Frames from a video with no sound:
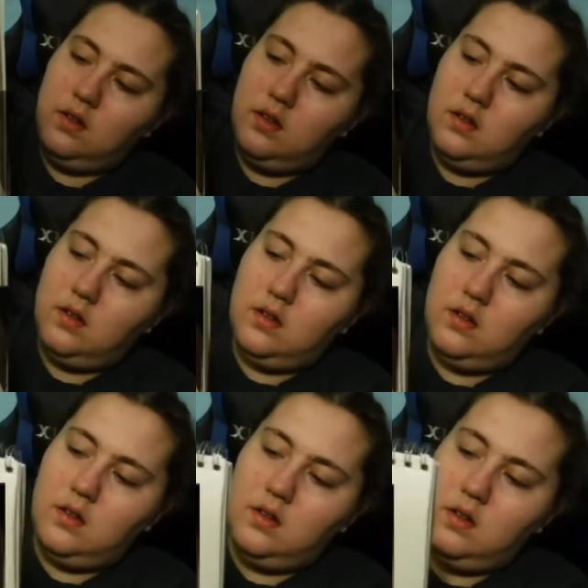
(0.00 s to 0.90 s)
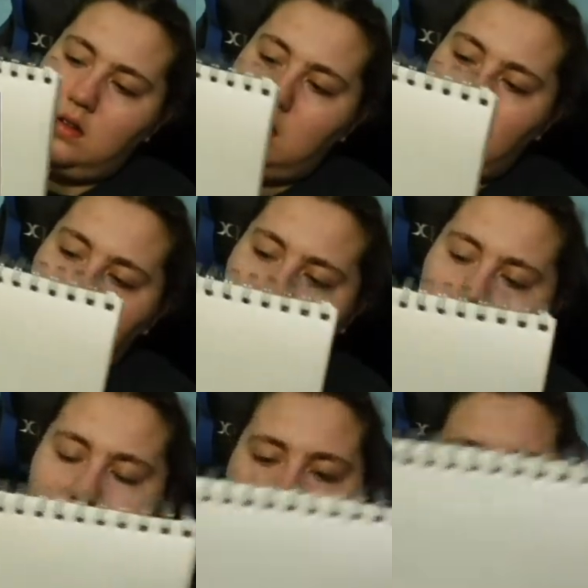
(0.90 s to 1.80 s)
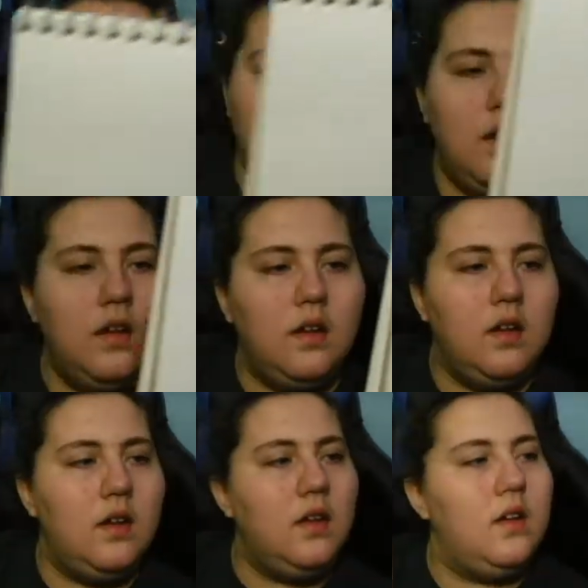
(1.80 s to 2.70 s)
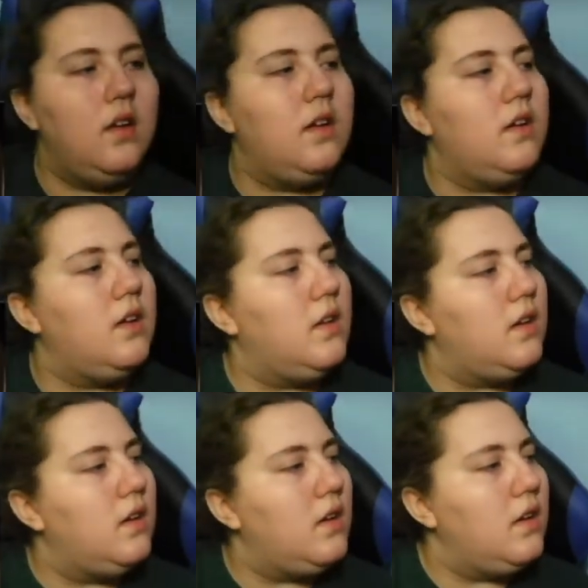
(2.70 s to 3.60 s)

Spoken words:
No one is speaking in this clip.